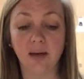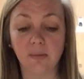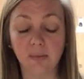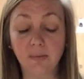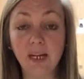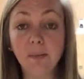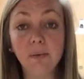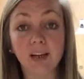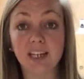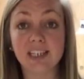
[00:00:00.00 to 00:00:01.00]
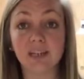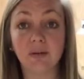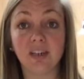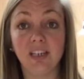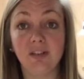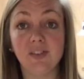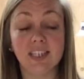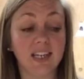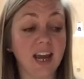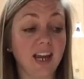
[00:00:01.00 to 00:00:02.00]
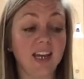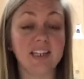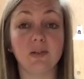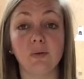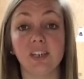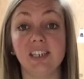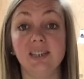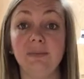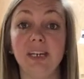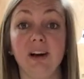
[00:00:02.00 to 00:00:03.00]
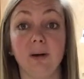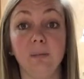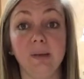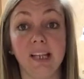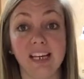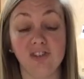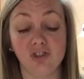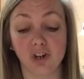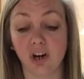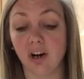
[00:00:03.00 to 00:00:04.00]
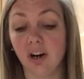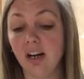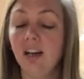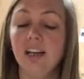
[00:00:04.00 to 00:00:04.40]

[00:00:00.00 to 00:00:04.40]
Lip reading: The big appliance that we're going to use today is going to be our blender,